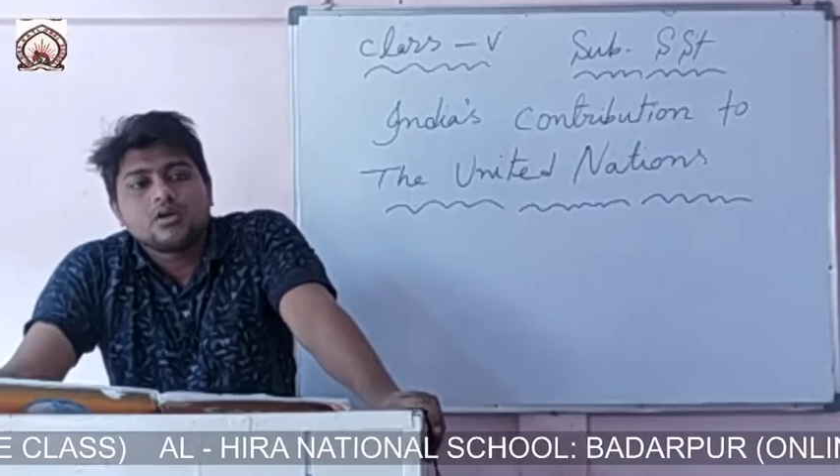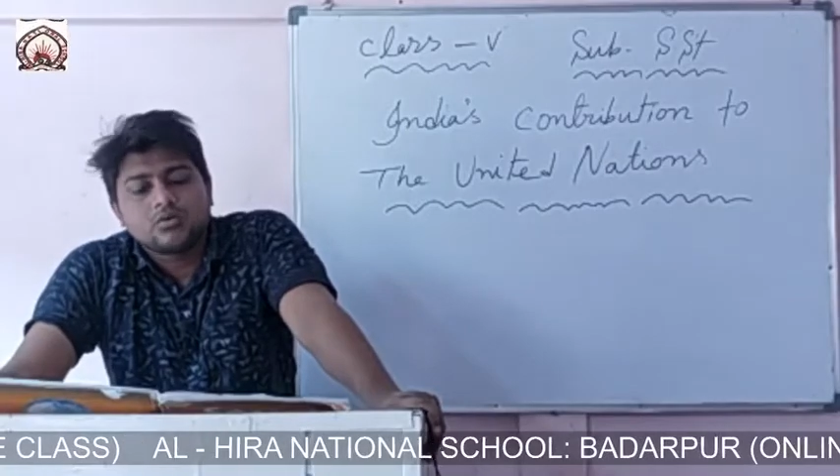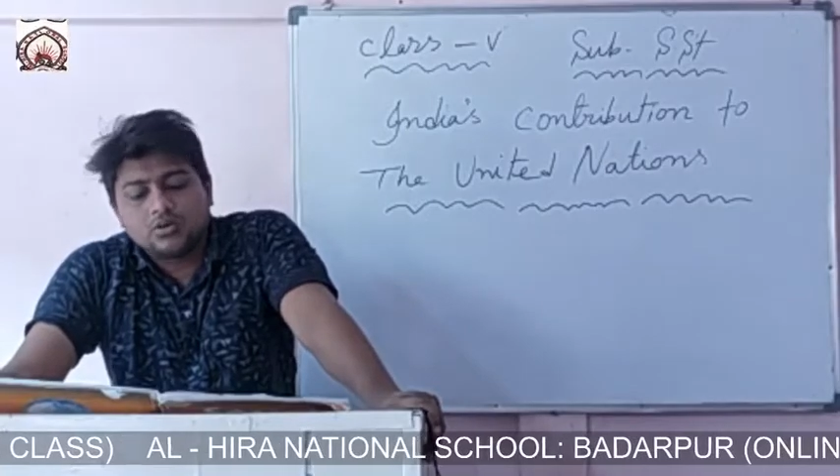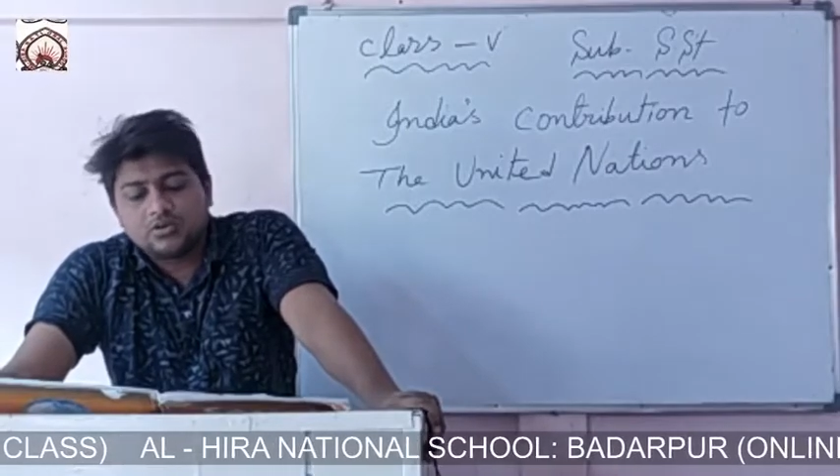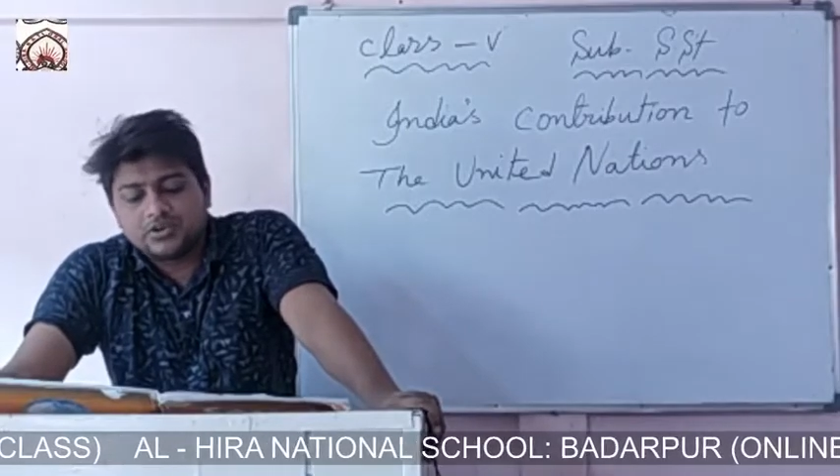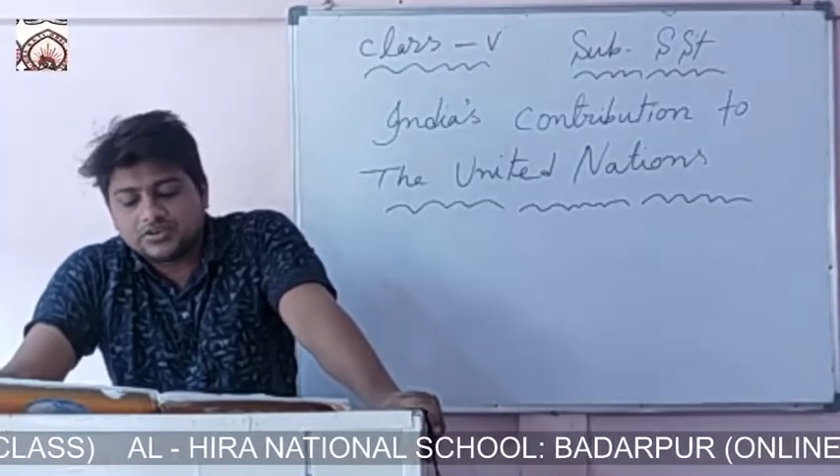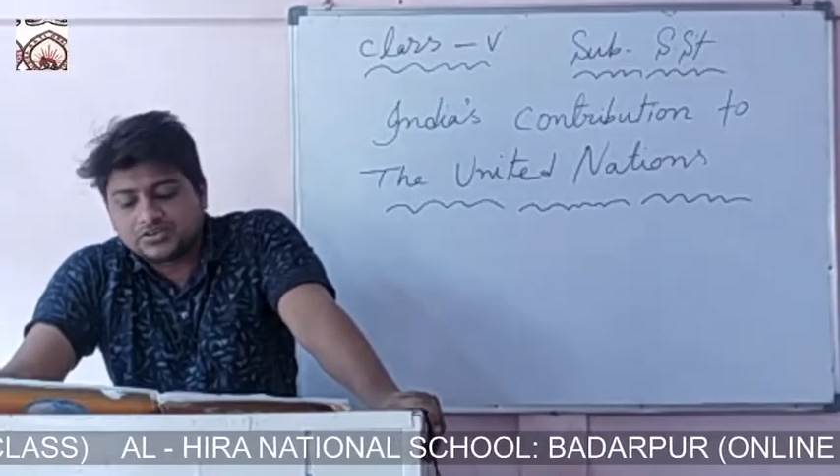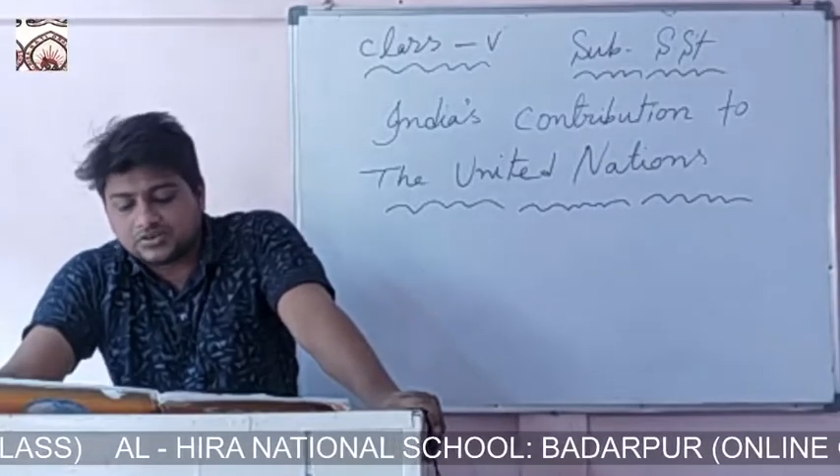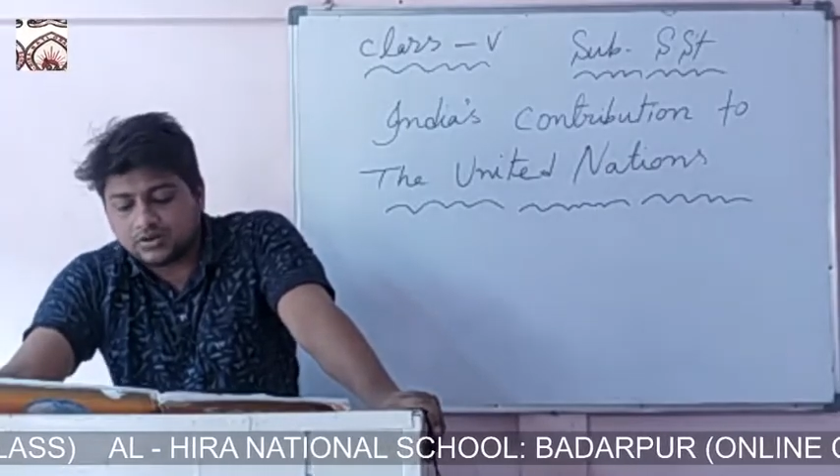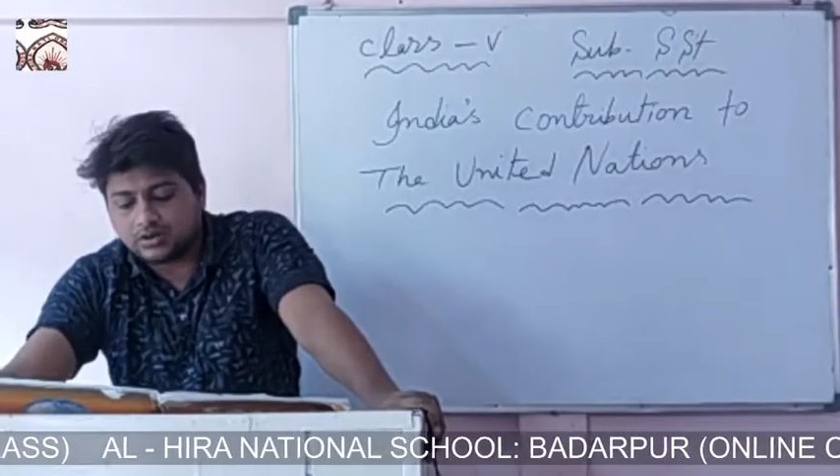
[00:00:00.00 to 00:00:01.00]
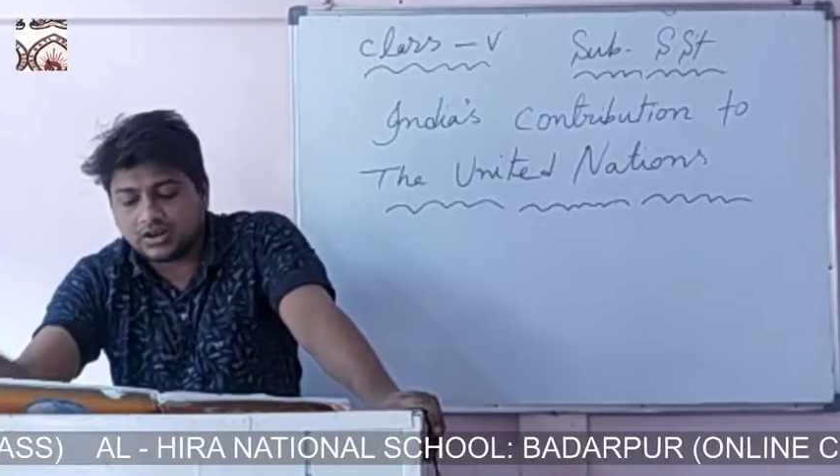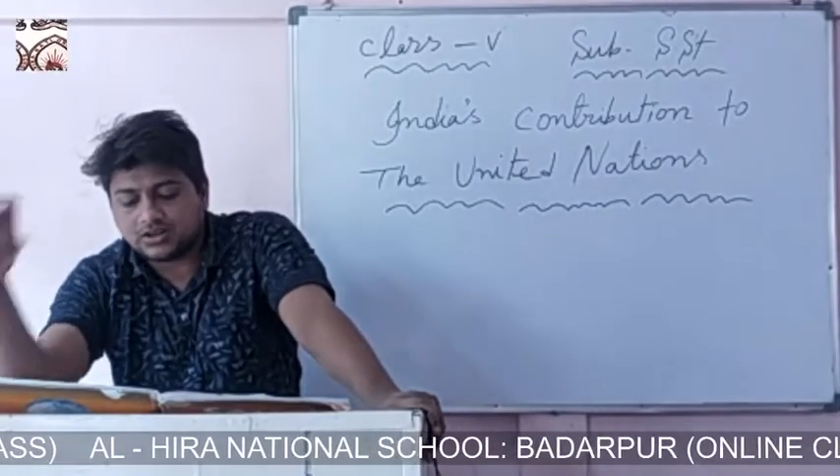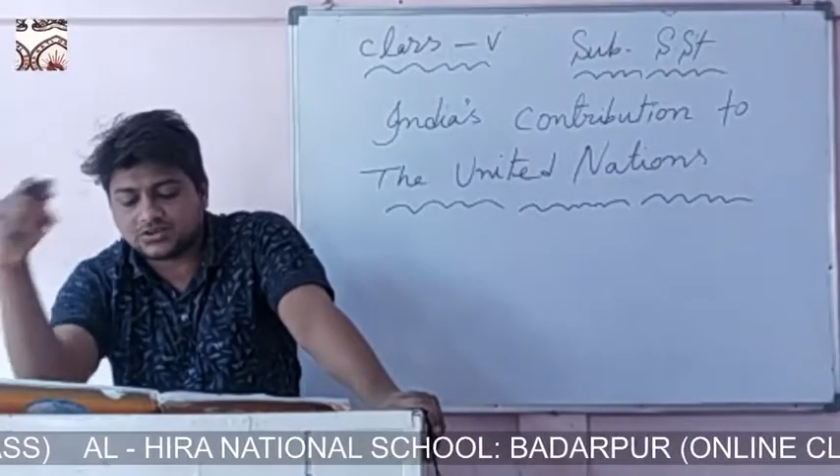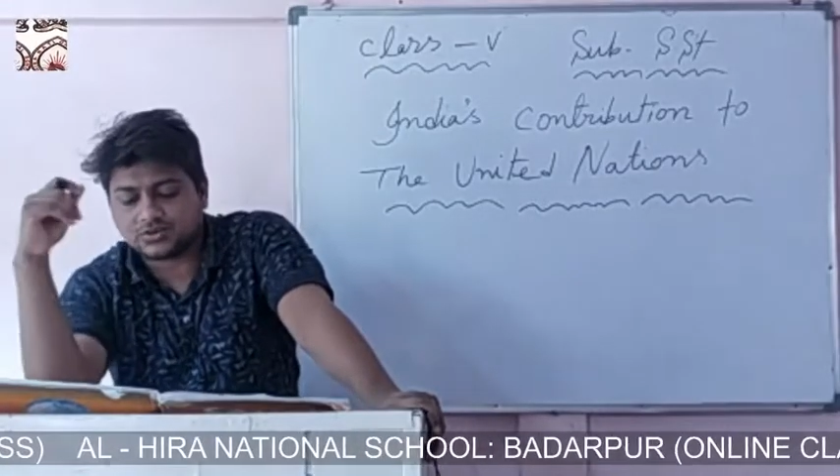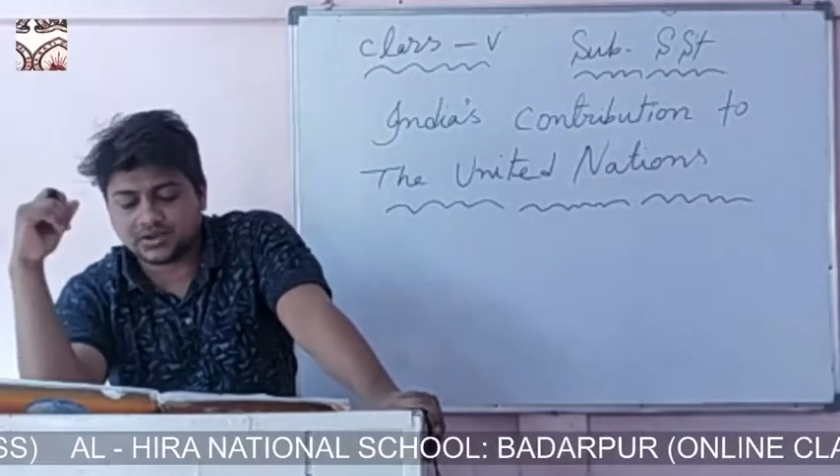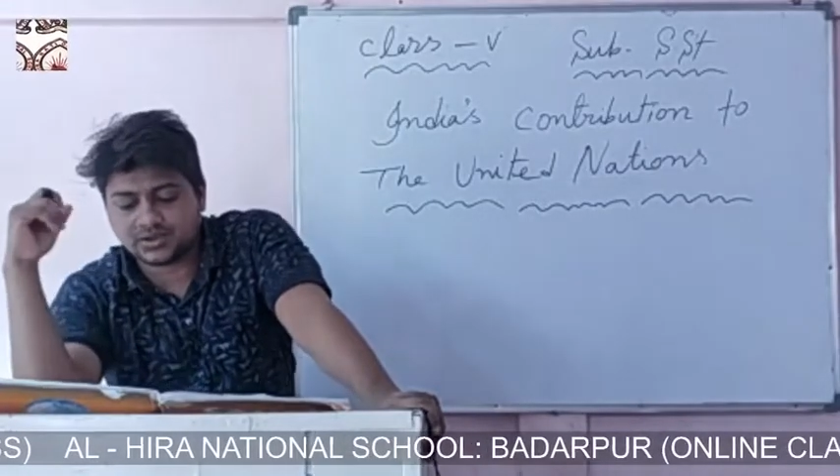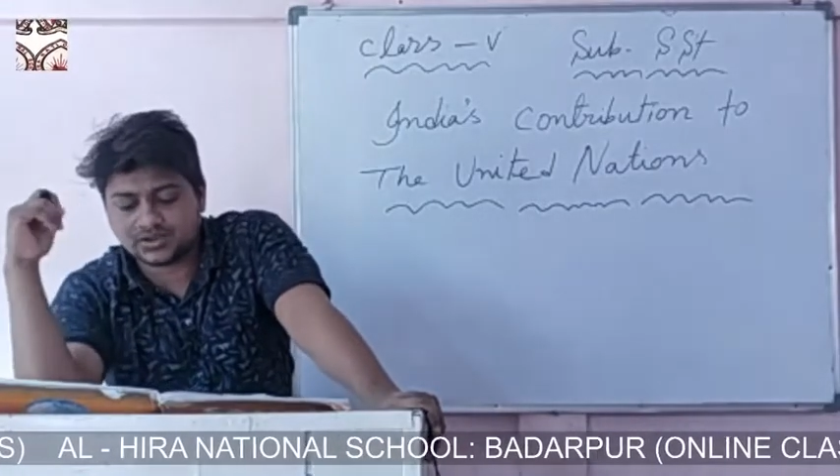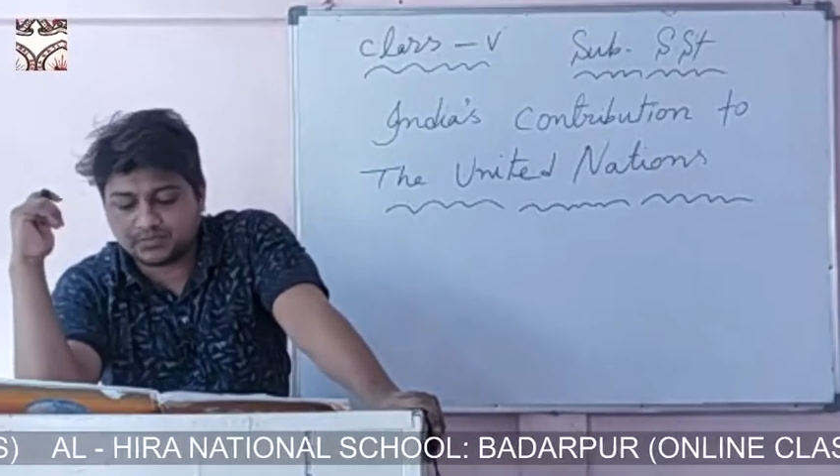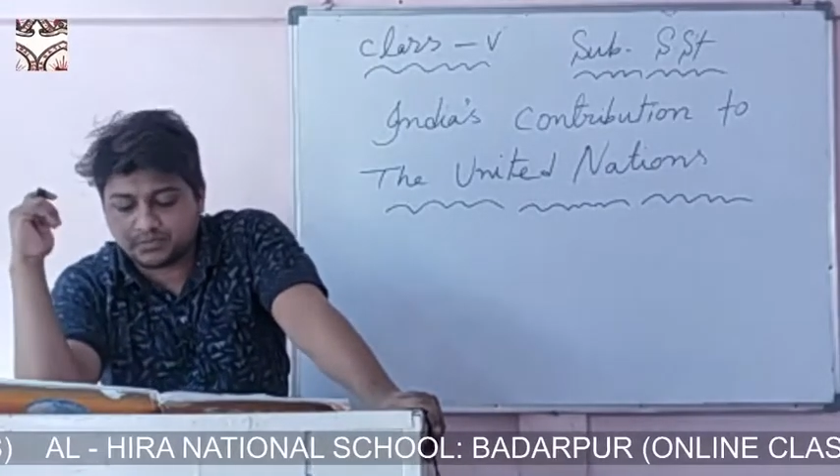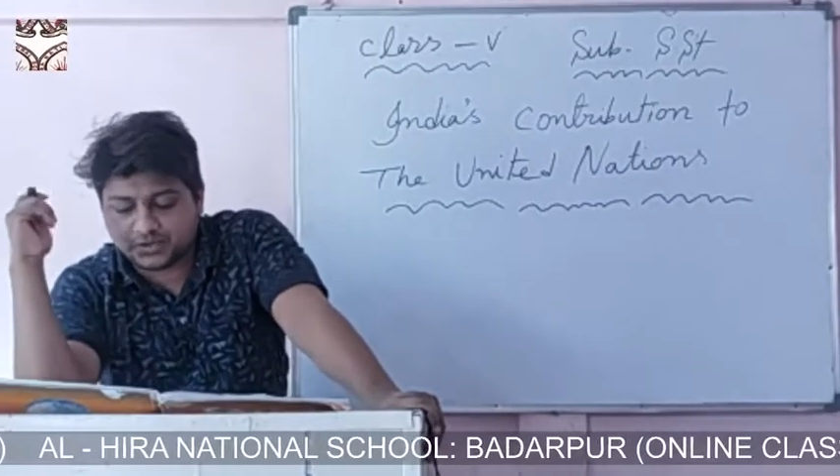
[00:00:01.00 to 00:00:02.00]

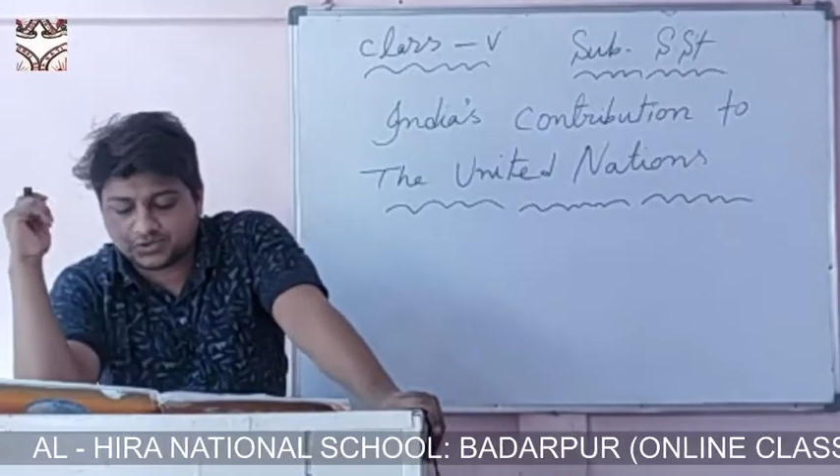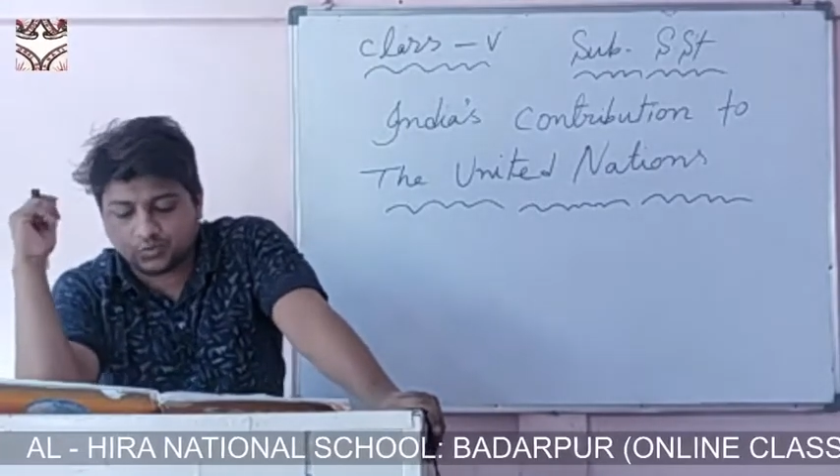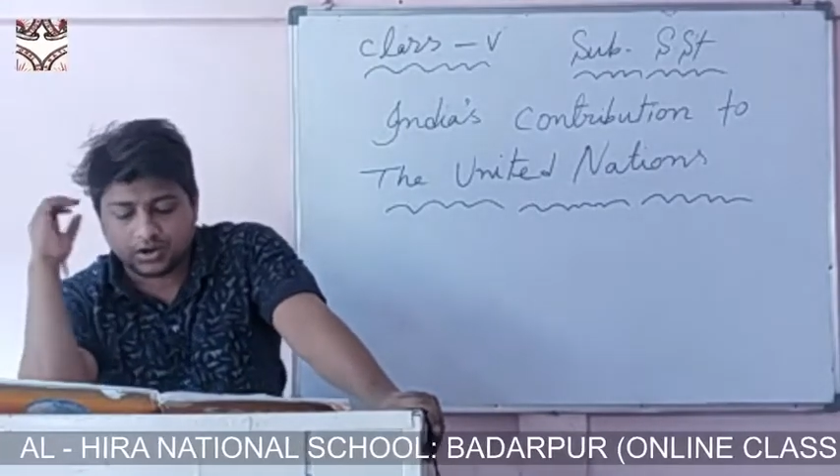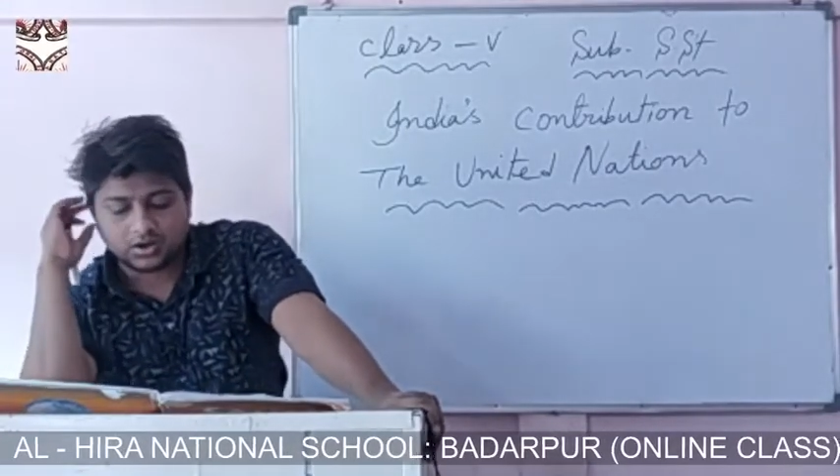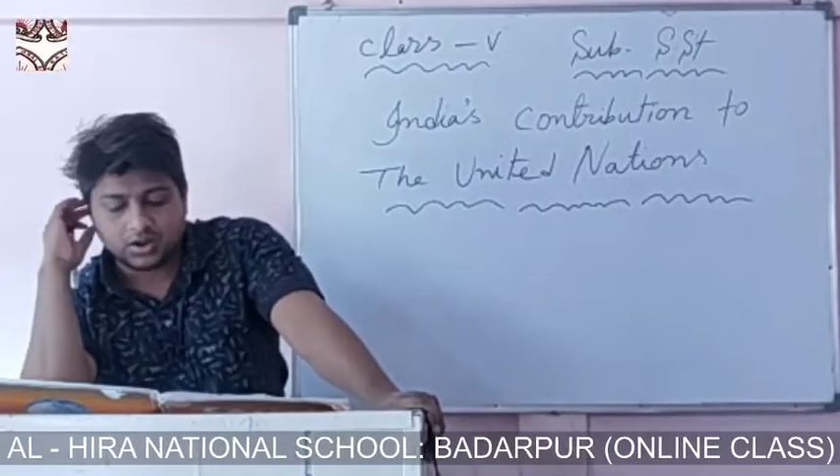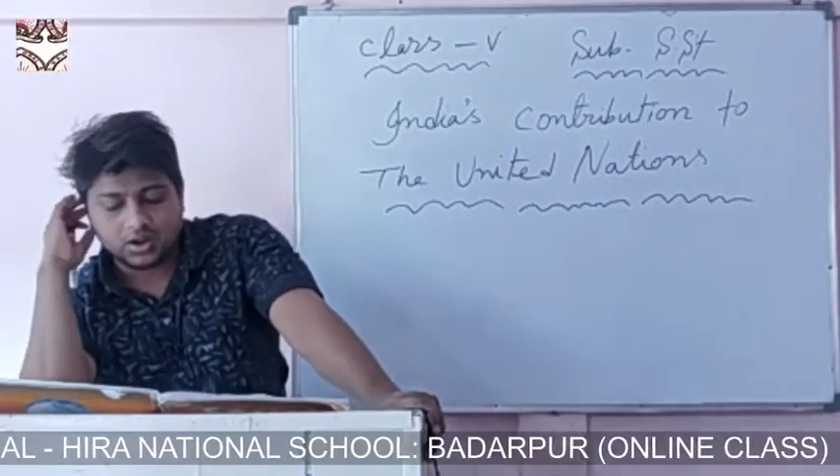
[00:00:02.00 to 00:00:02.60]
Colonialism means what?